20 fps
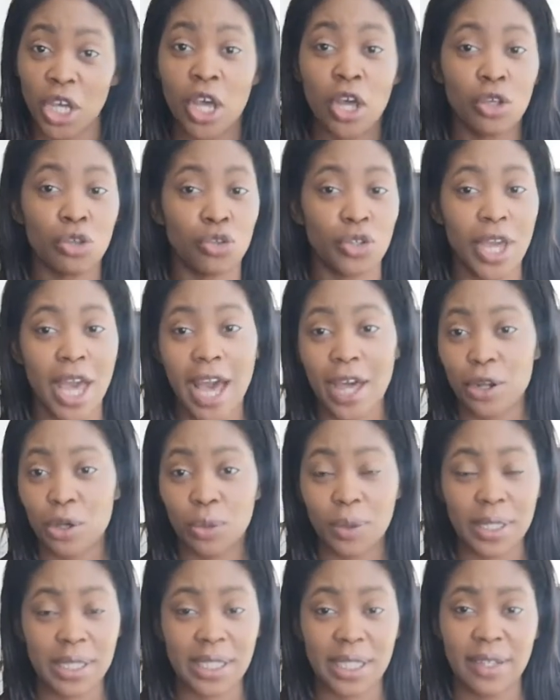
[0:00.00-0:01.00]
You can
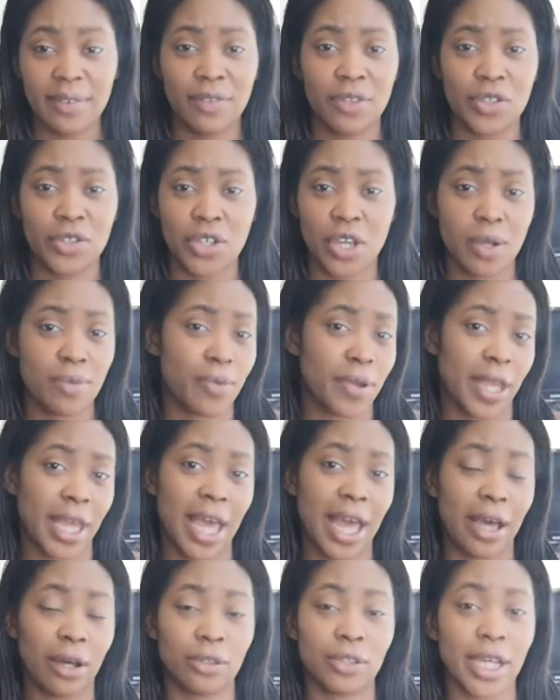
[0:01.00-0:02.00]
always leave the turmeric
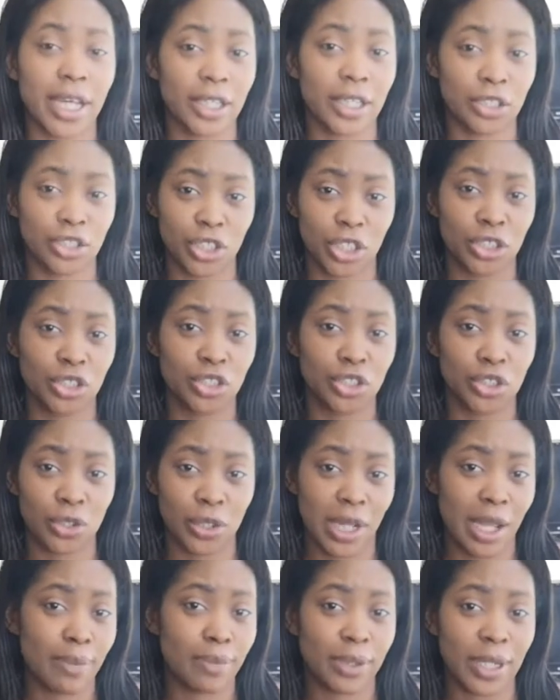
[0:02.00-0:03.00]
out and just do
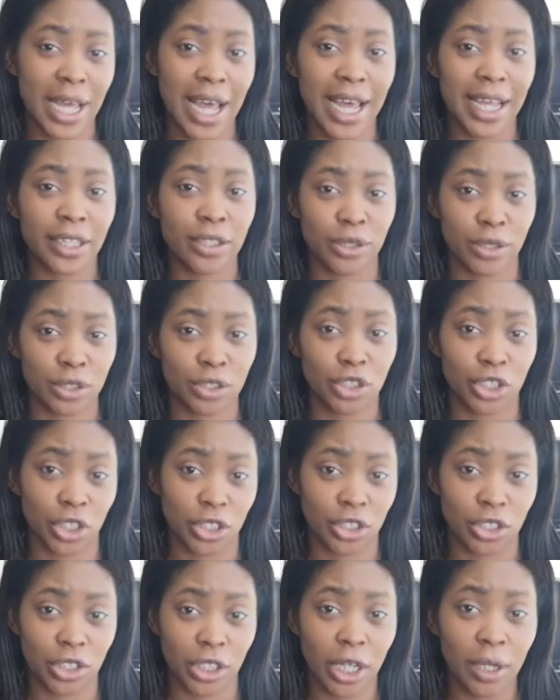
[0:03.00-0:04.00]
lemon and
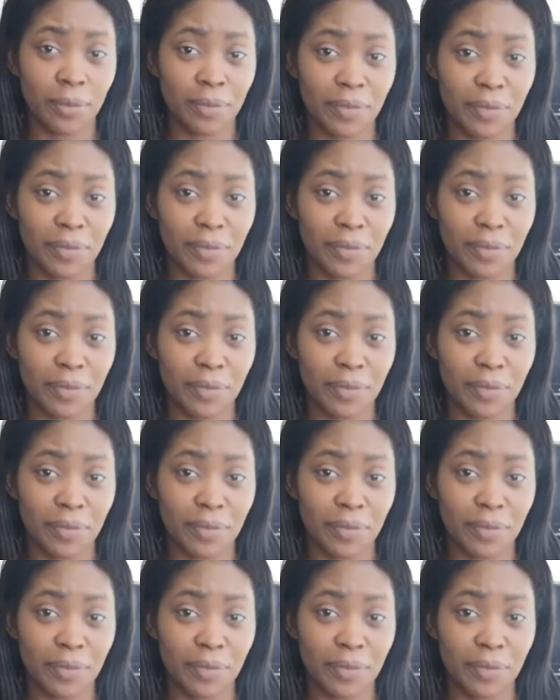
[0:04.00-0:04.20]
ginger.